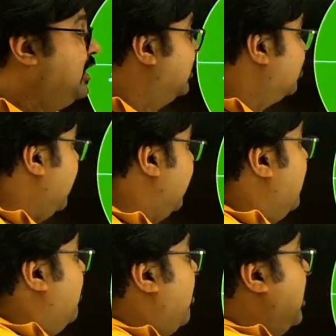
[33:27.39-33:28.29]
so
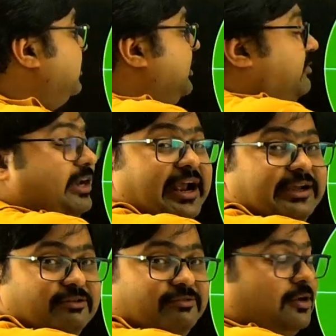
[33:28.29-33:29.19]
that positive and
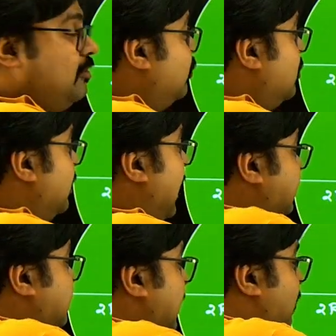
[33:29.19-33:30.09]
negative would
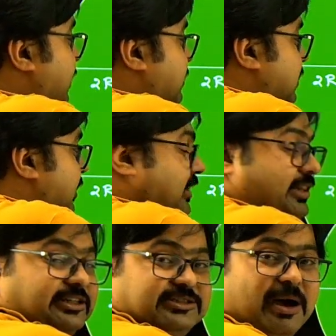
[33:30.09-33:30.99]
cancel out each other in
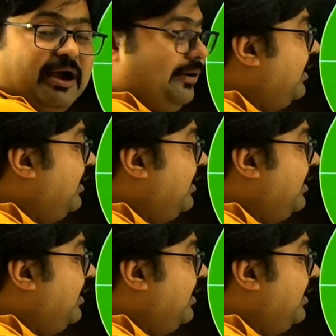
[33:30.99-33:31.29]
this part